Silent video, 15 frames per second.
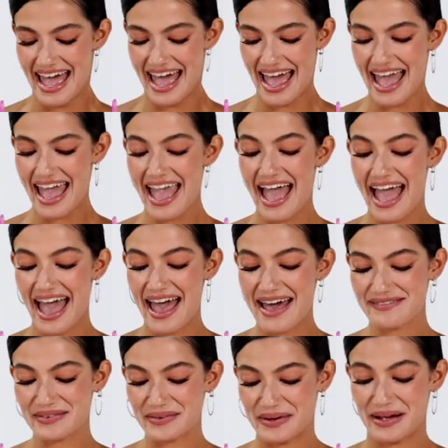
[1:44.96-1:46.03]
I
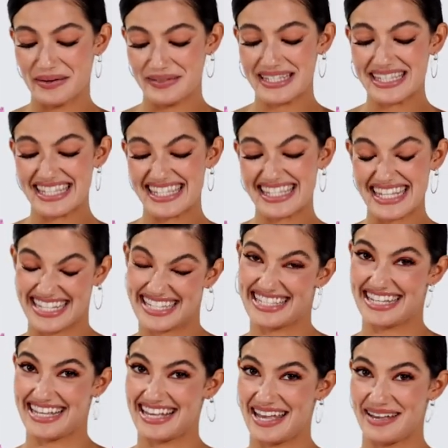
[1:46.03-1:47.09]
have around
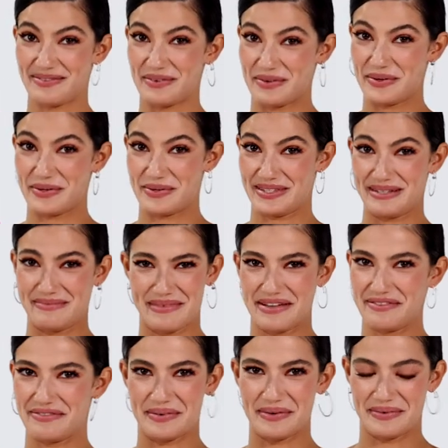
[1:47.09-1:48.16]
60K photos in my
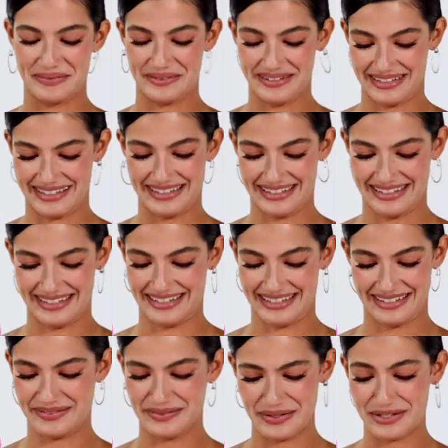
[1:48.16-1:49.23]
phone,
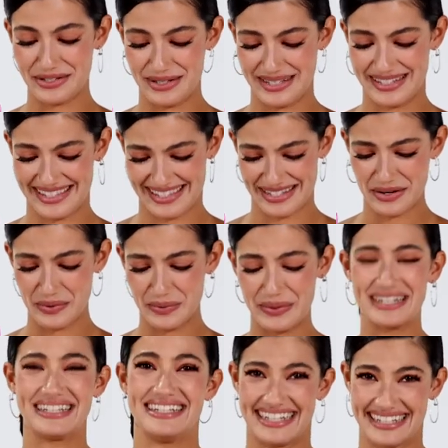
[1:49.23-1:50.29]
which is
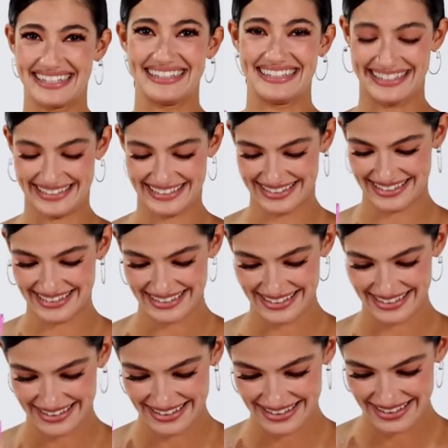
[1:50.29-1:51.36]
ridiculous.
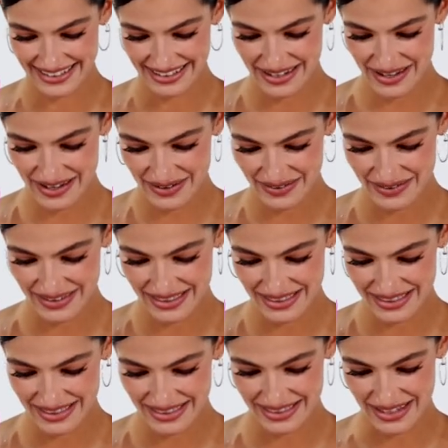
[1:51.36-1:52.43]
Oh,
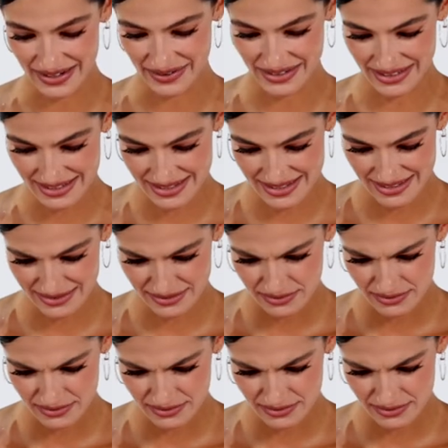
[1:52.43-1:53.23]
there it is.